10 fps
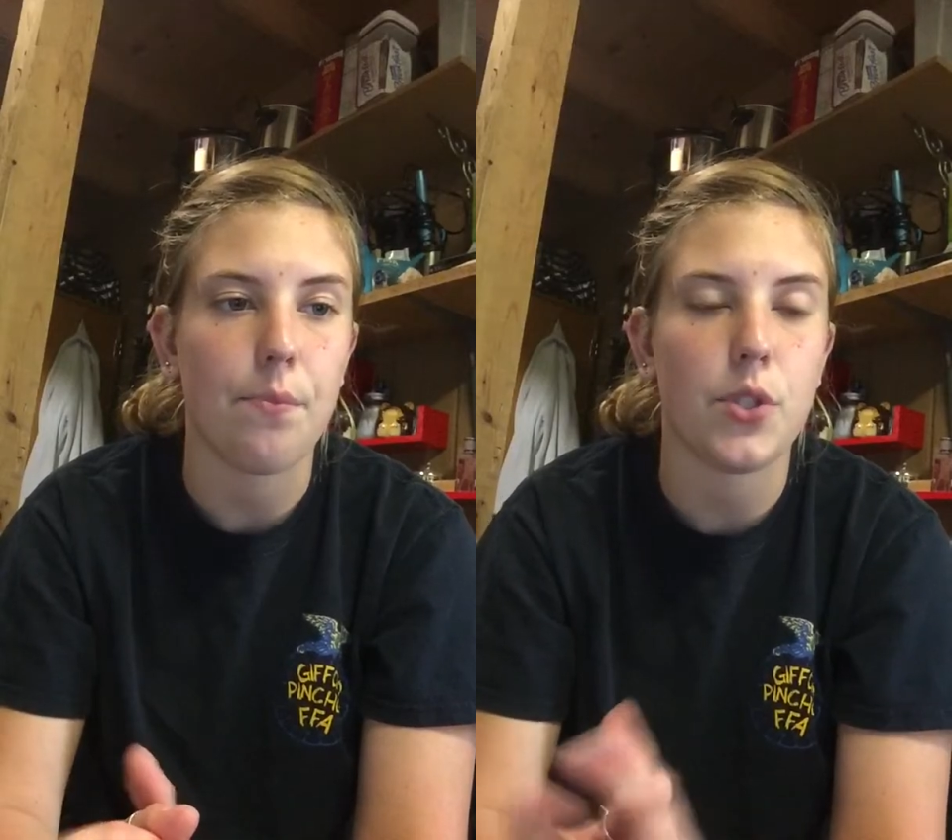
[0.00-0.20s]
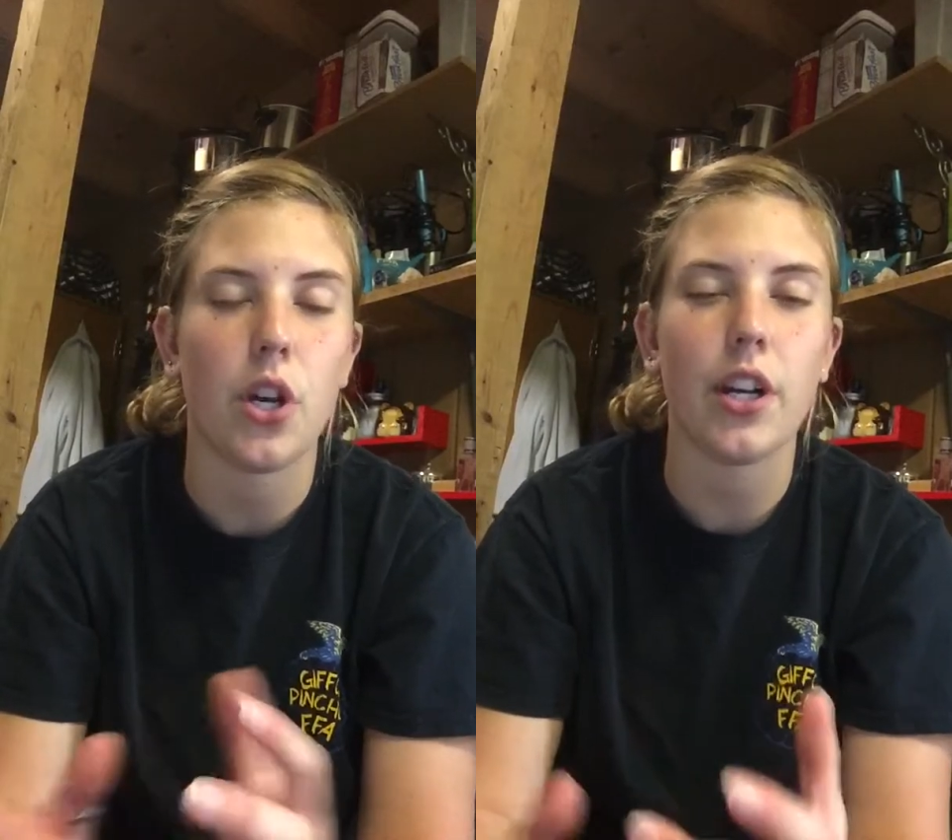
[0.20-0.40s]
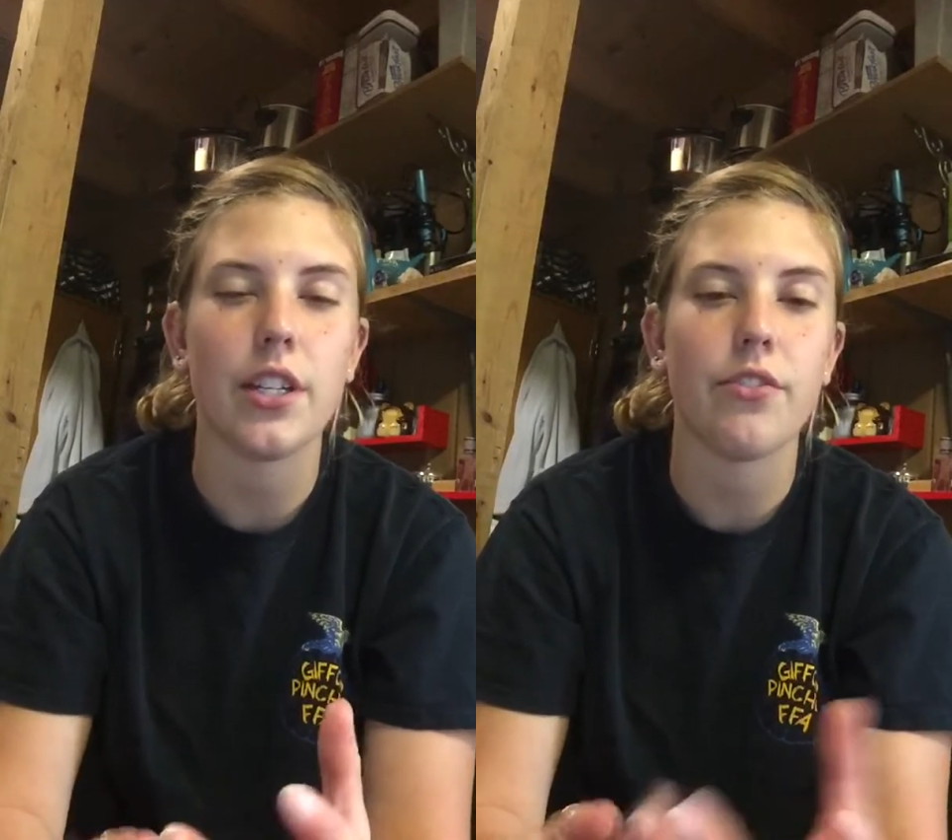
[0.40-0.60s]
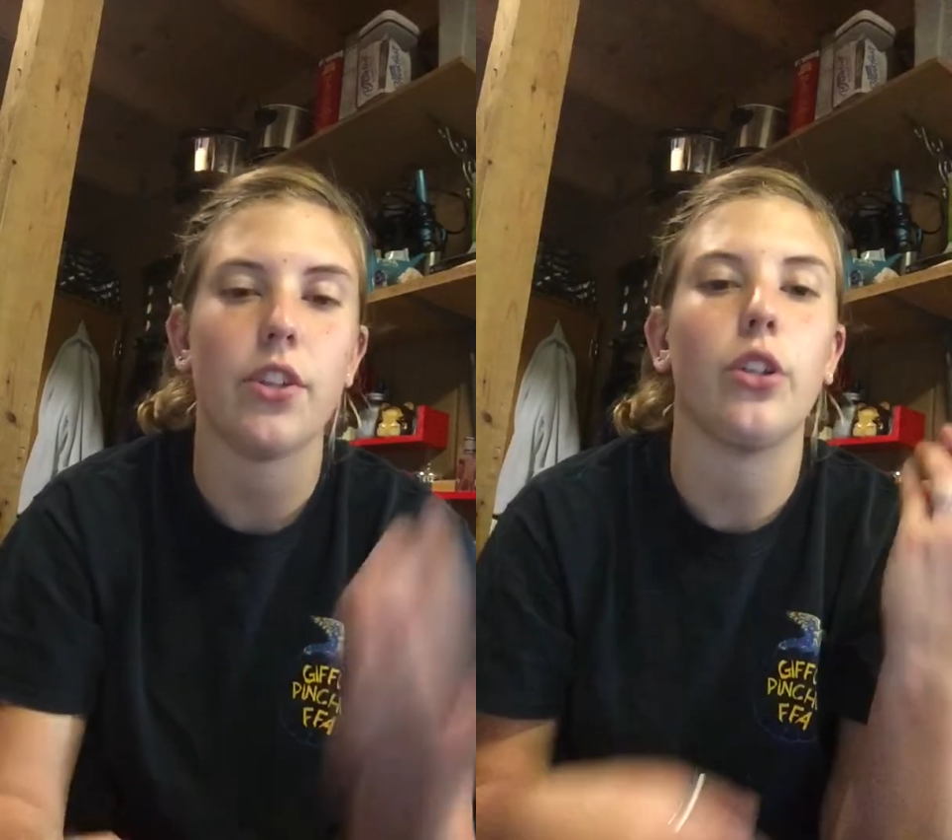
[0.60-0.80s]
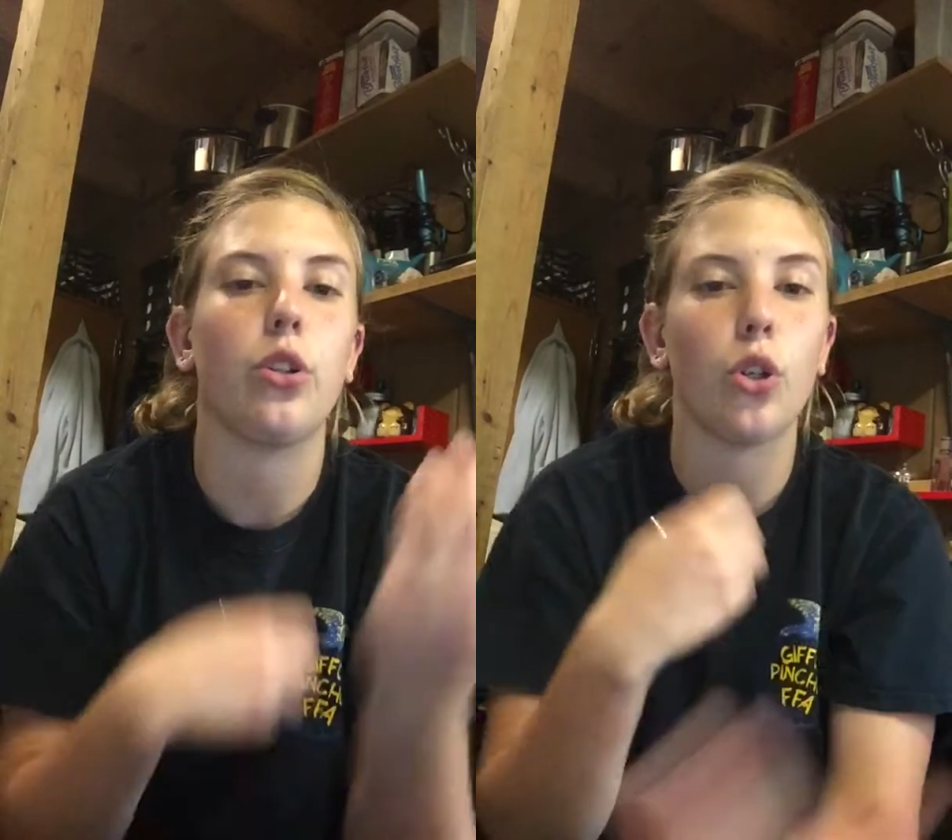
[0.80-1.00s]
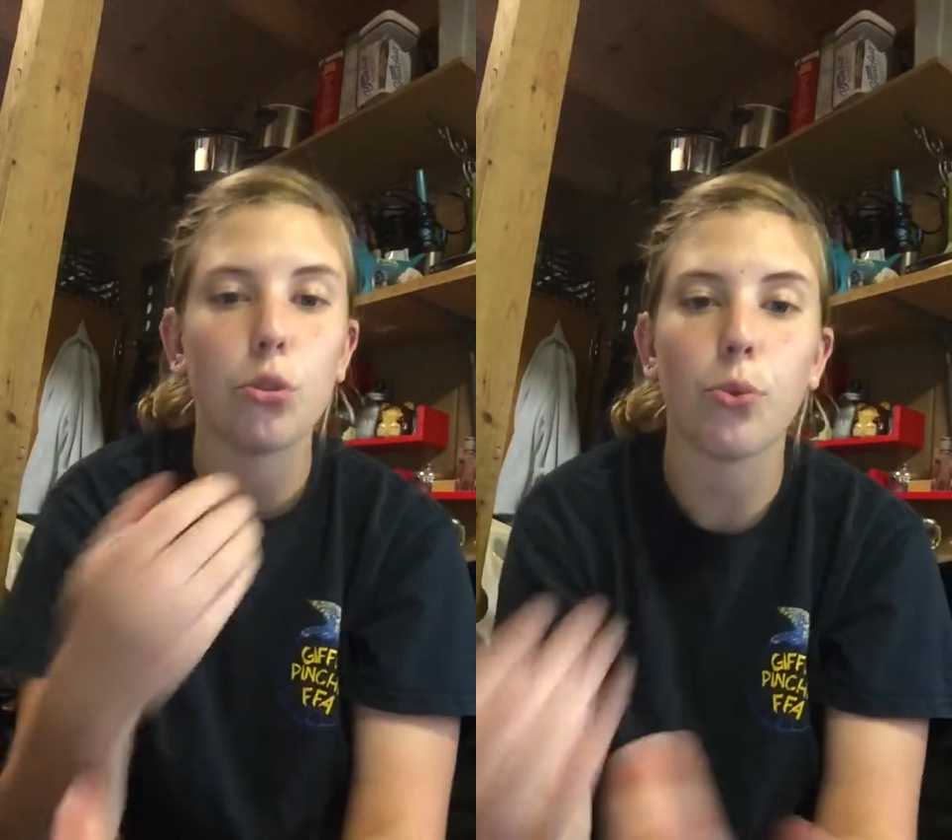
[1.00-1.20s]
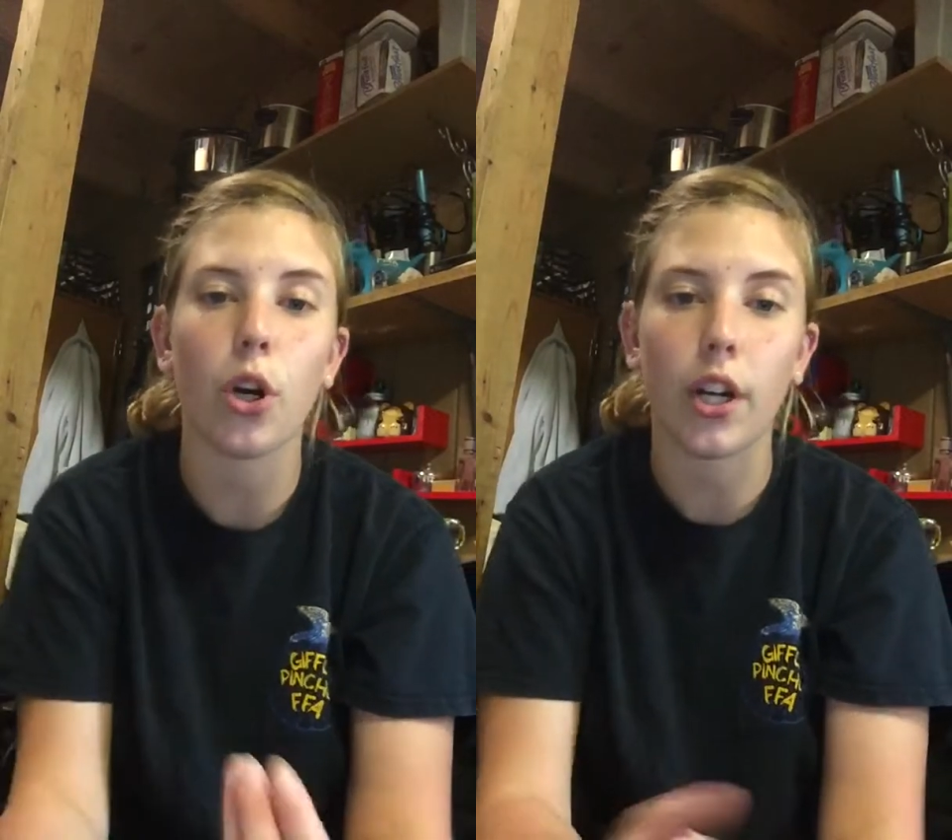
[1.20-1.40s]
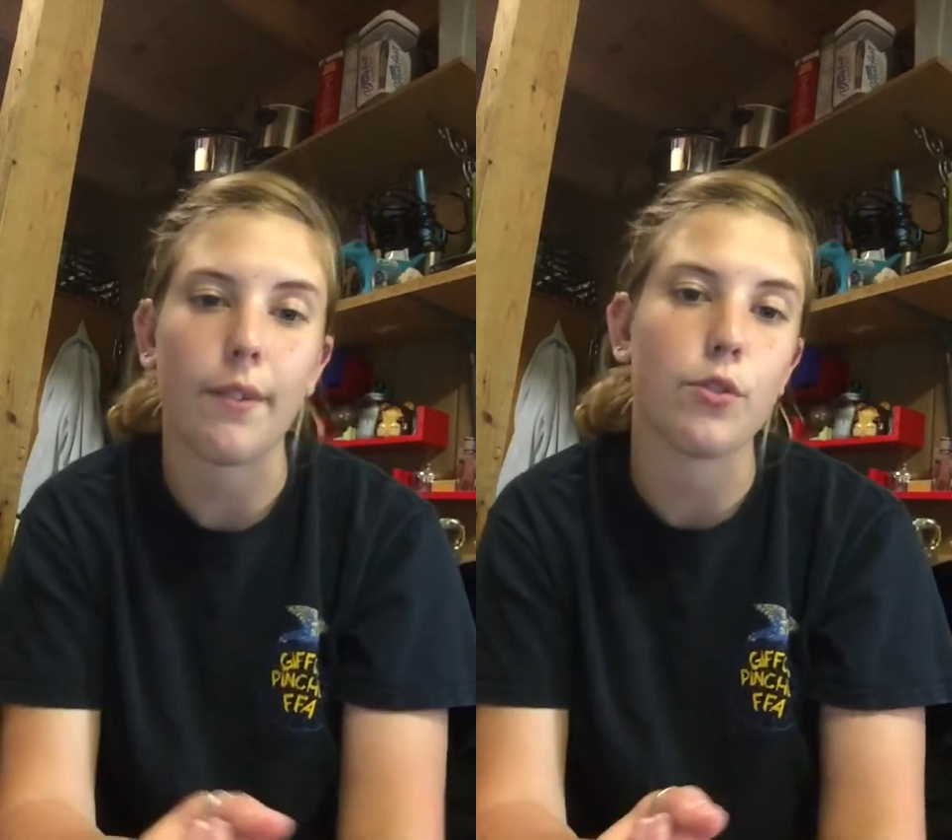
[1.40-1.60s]
Starting to feel a little
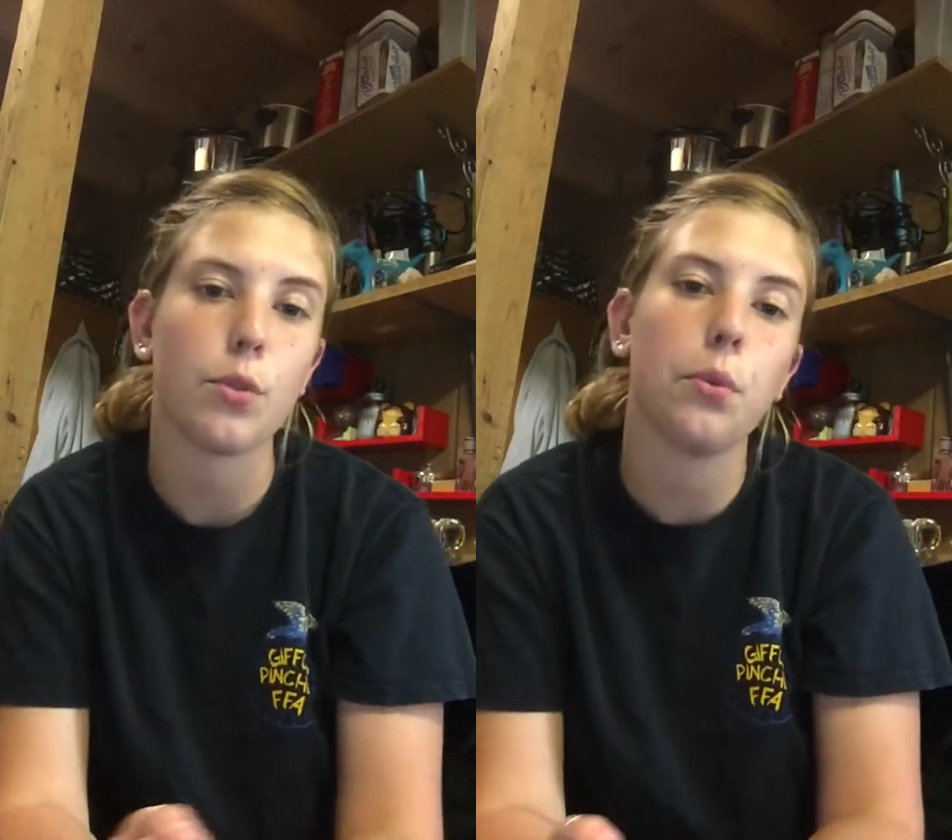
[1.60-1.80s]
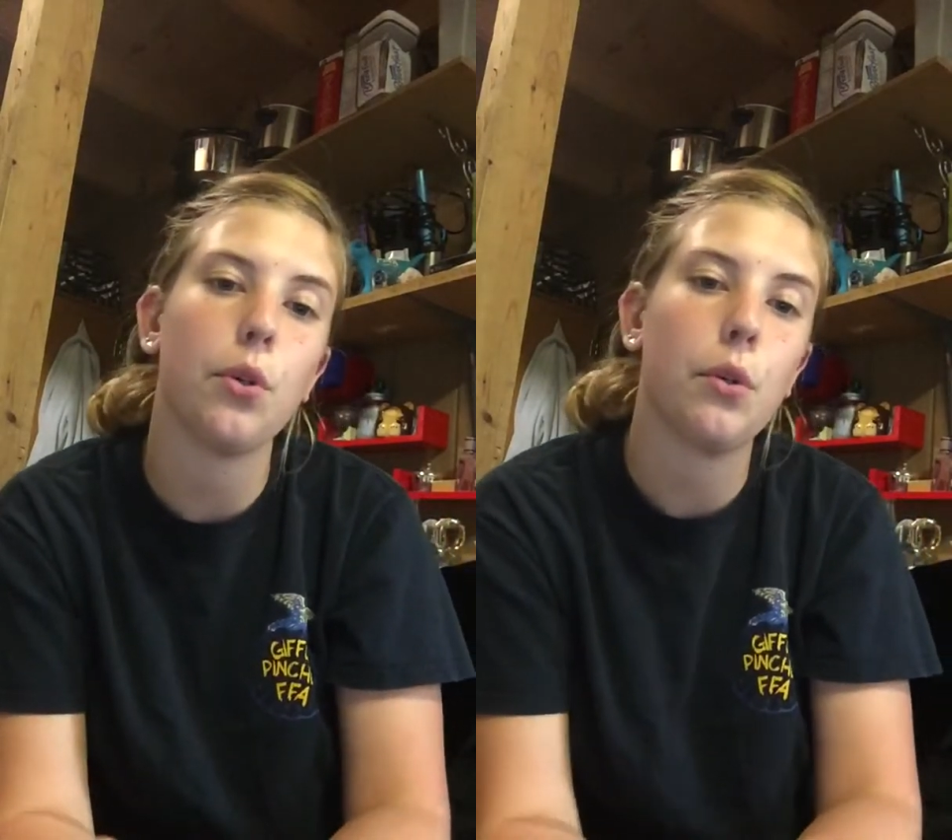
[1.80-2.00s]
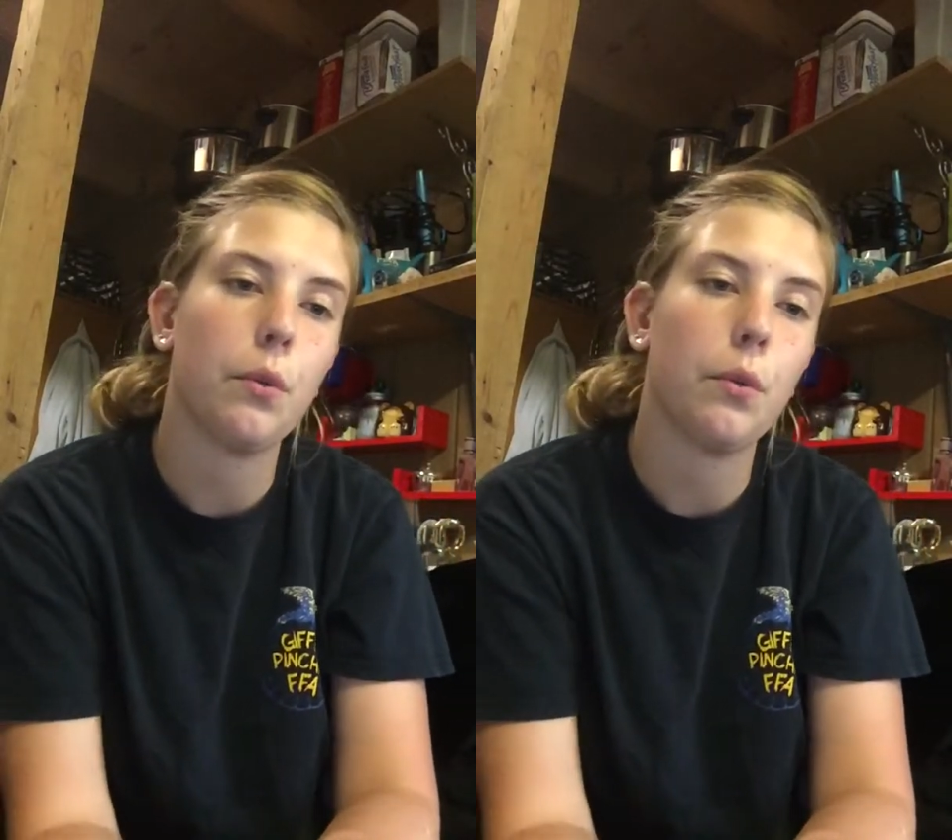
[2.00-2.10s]
more comfortable